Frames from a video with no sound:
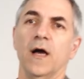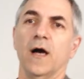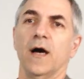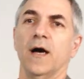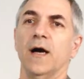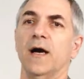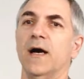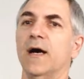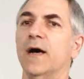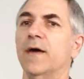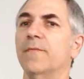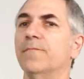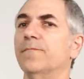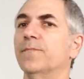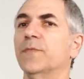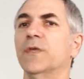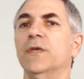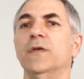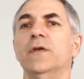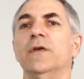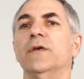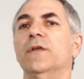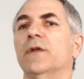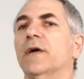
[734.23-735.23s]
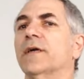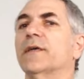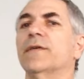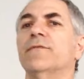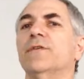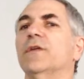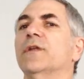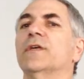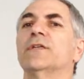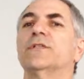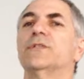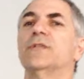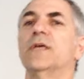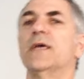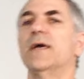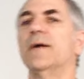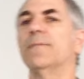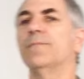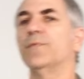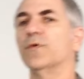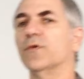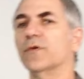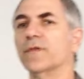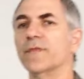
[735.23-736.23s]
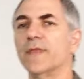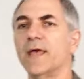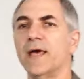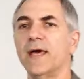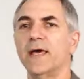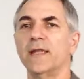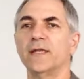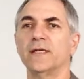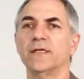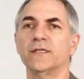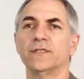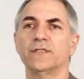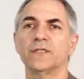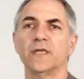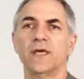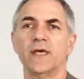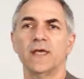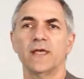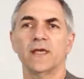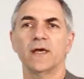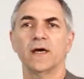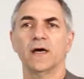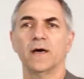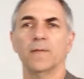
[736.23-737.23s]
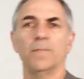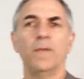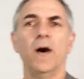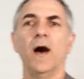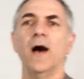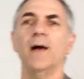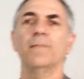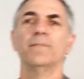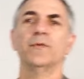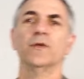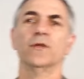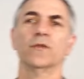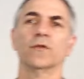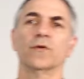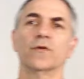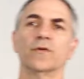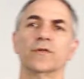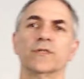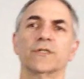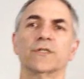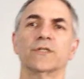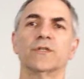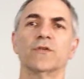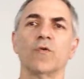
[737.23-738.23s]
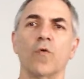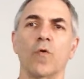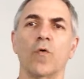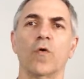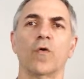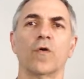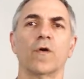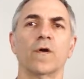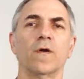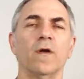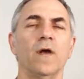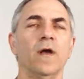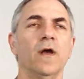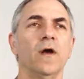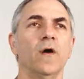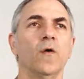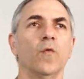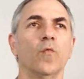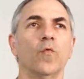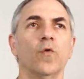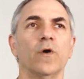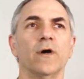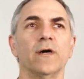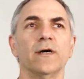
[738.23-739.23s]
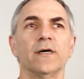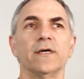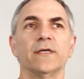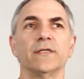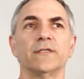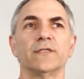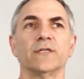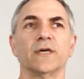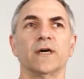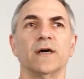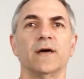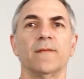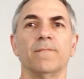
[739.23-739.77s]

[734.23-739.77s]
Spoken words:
I'll give you an example, and that is a popular store was